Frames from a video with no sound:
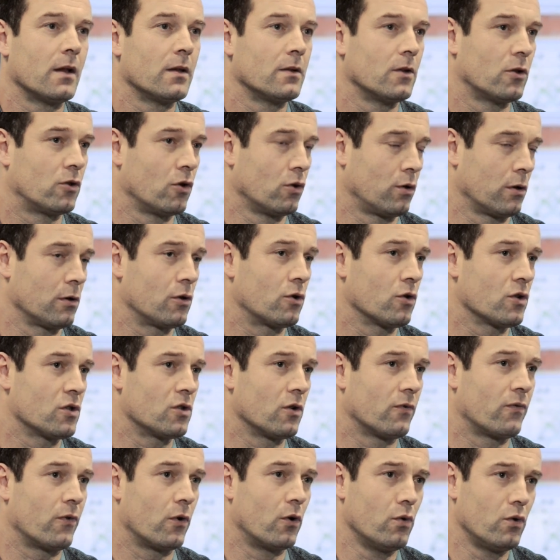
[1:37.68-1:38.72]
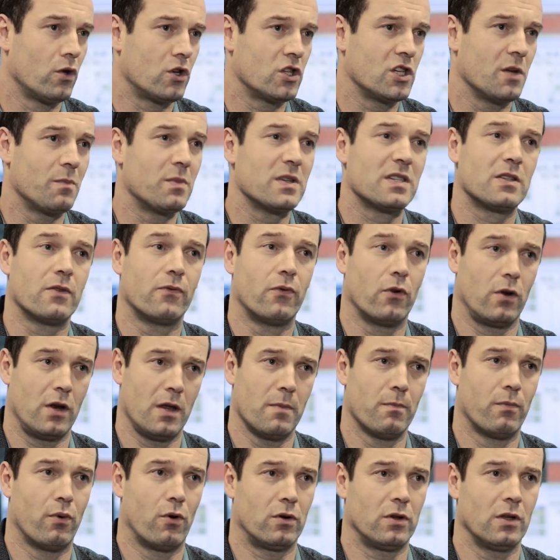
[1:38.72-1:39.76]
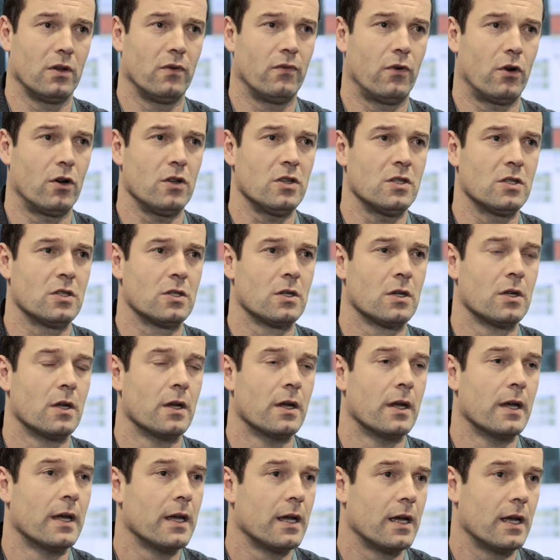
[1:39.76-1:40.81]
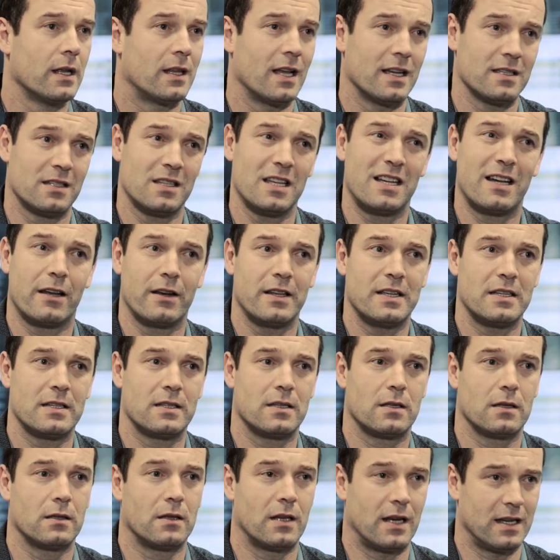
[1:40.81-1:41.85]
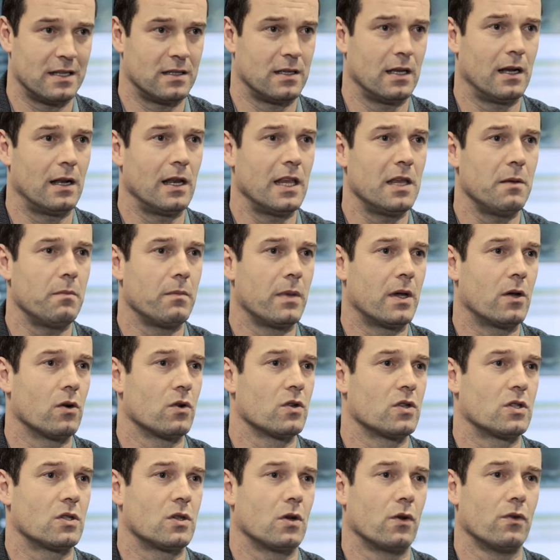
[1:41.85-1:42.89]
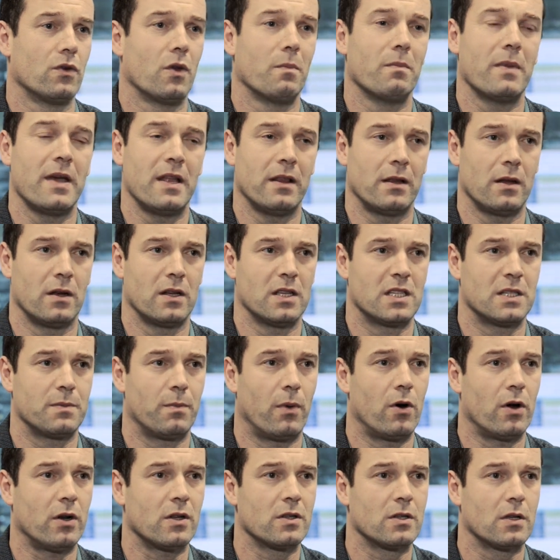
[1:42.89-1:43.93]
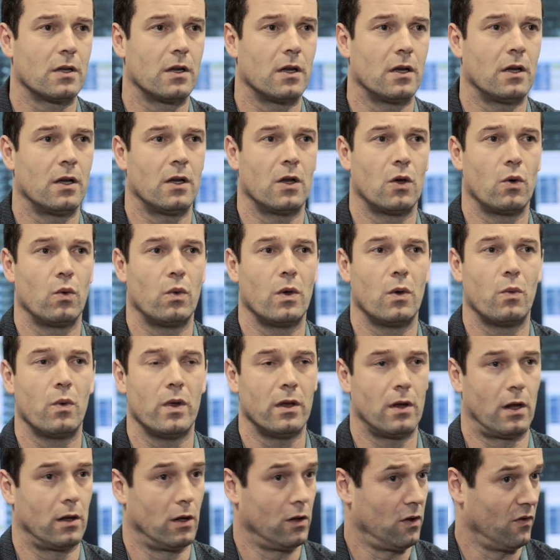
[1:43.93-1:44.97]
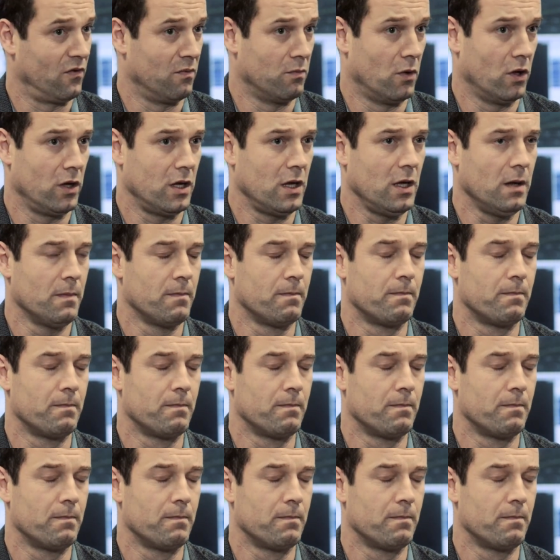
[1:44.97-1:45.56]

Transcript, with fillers: The total cost of ownership is very important for us. It has decreased drastically because on the maintenance part uh, we win a lot of money.